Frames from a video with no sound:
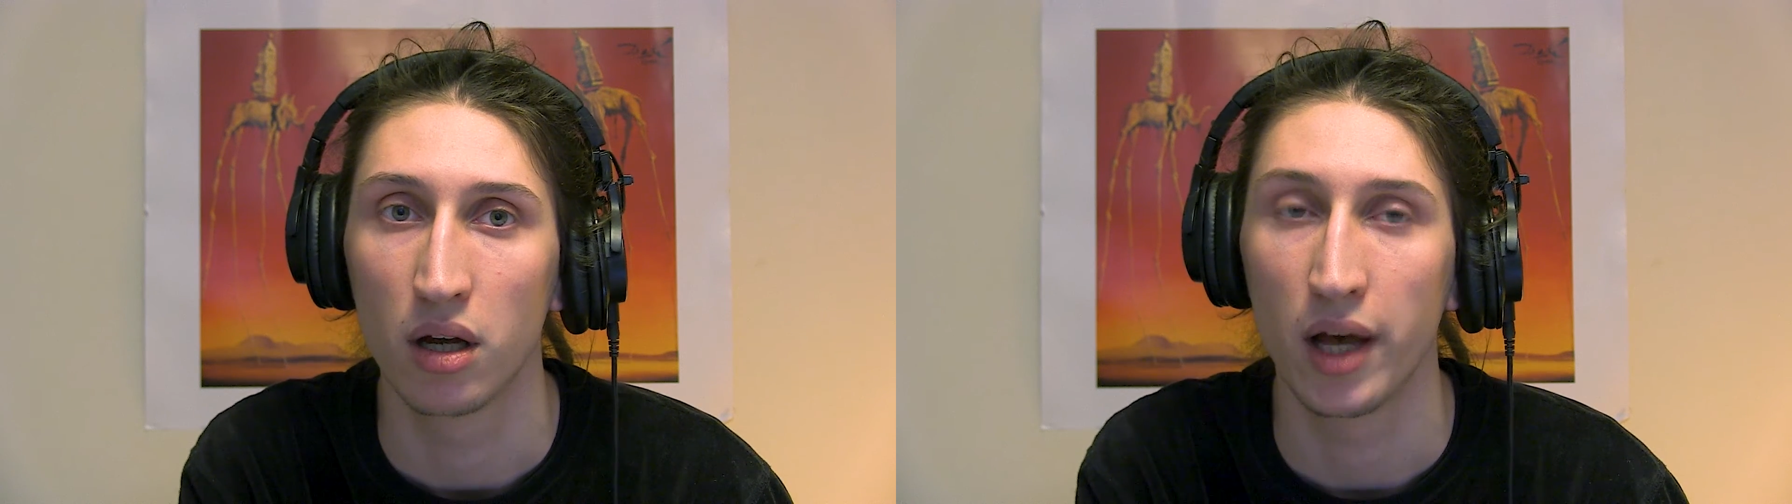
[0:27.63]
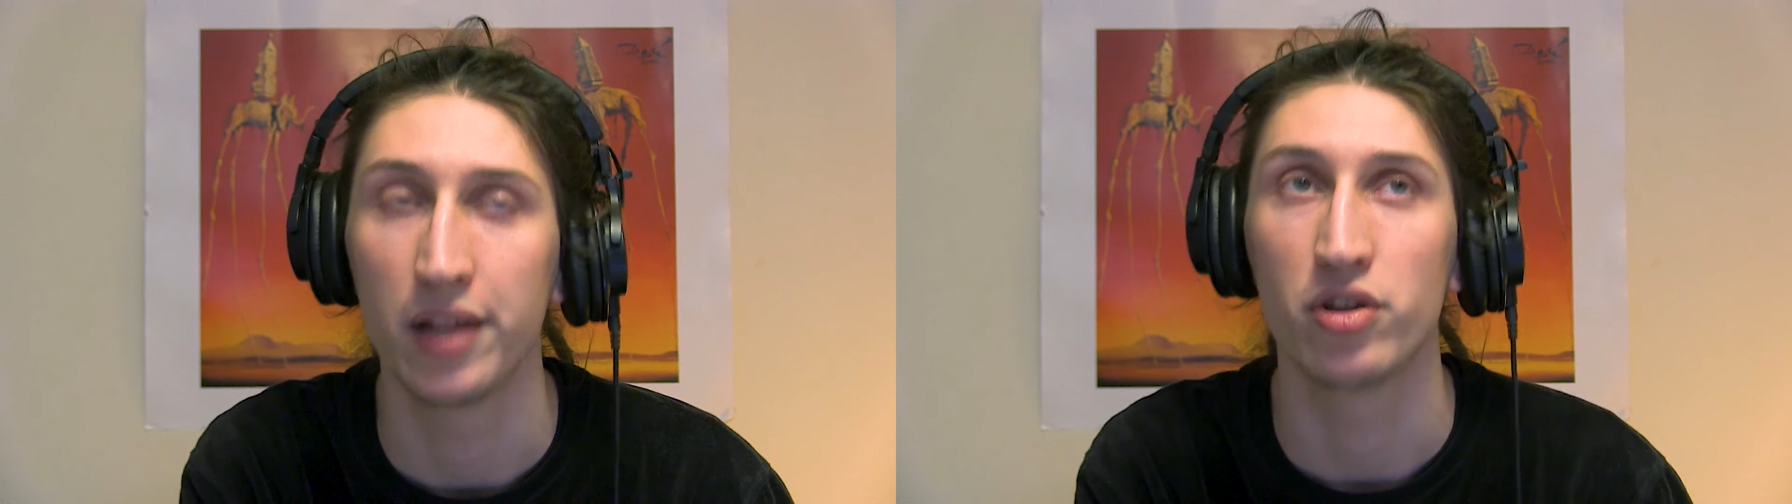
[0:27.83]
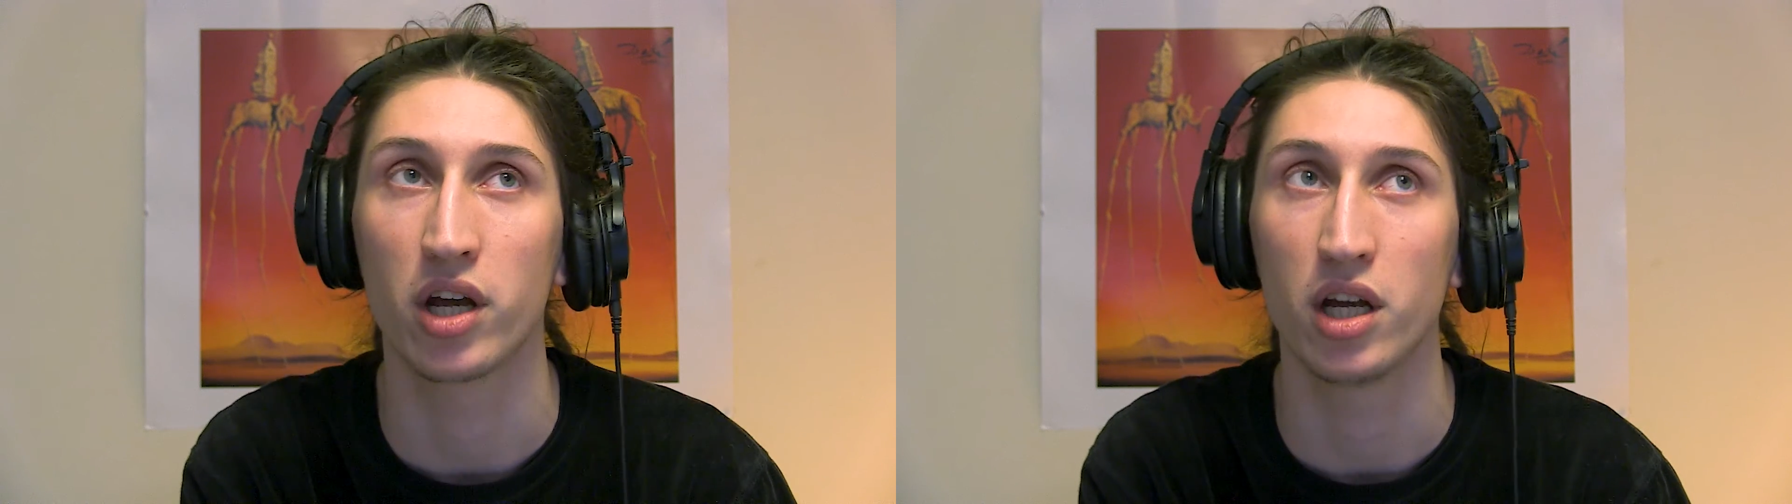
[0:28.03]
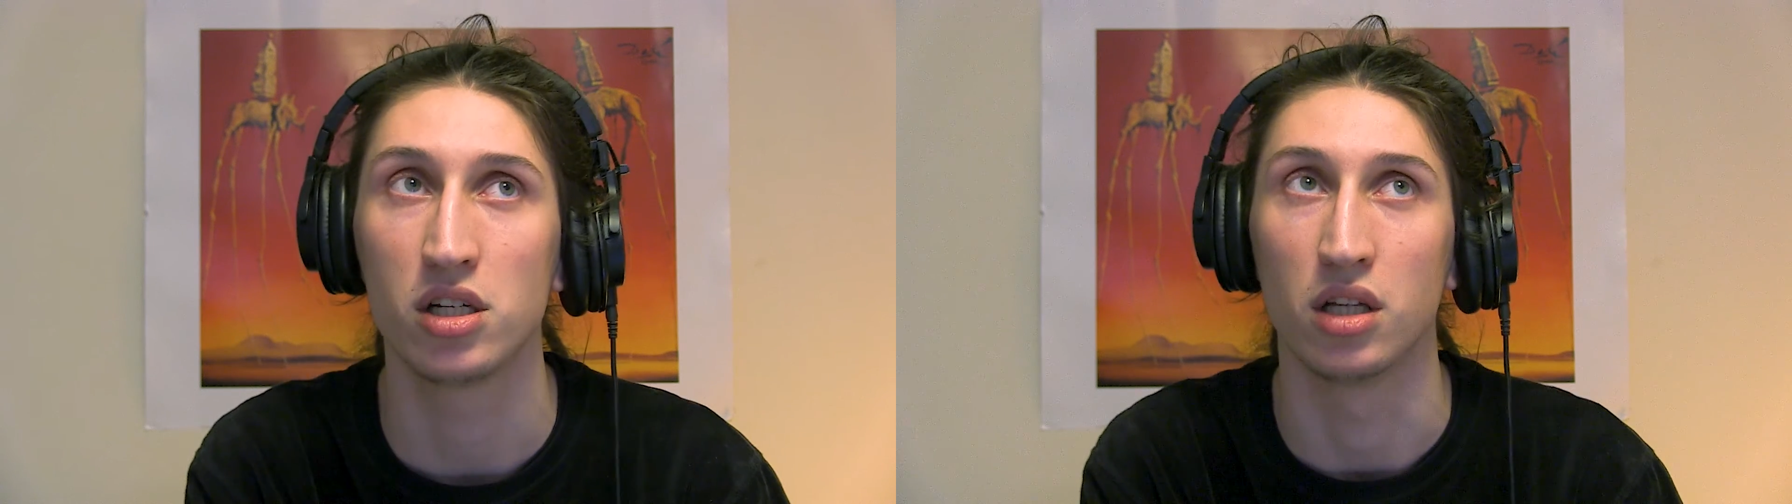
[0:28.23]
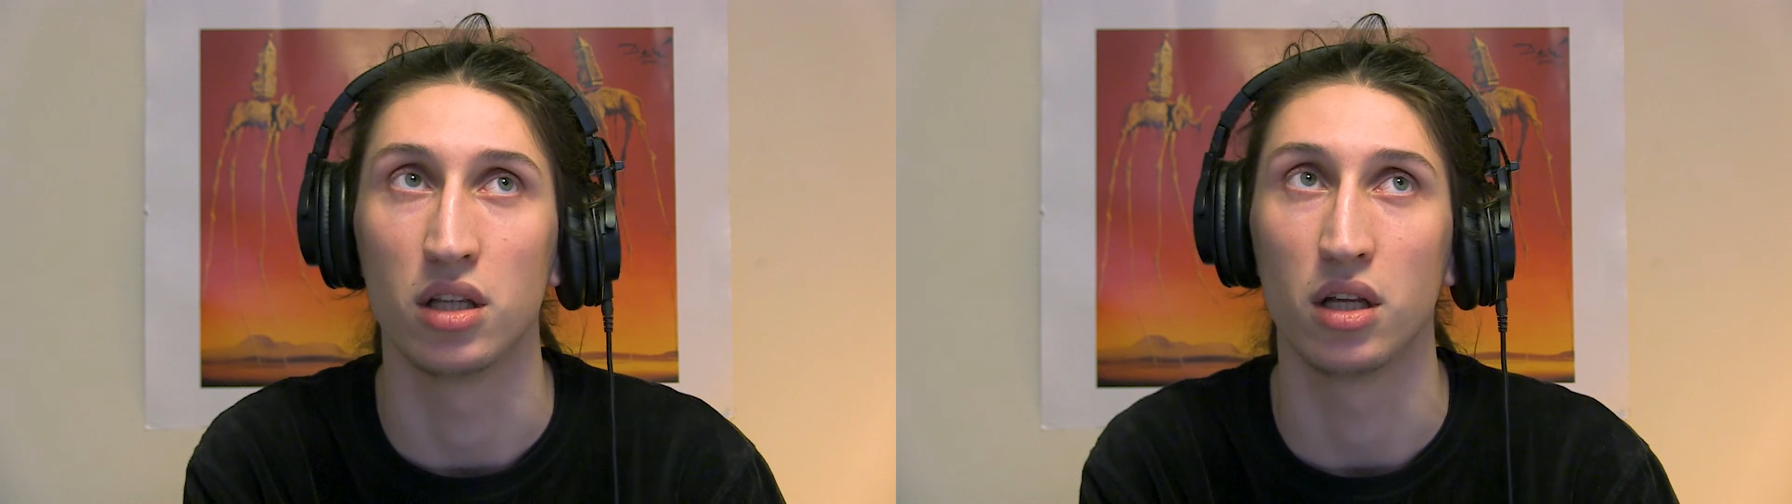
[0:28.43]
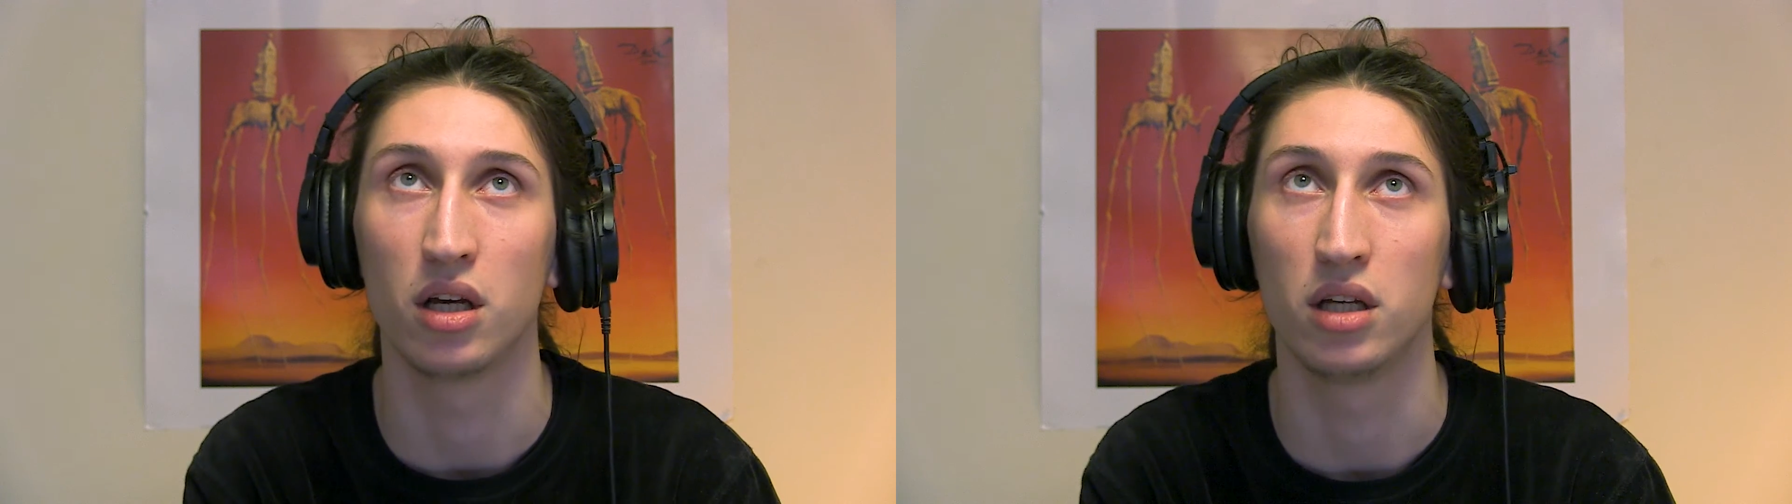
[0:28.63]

education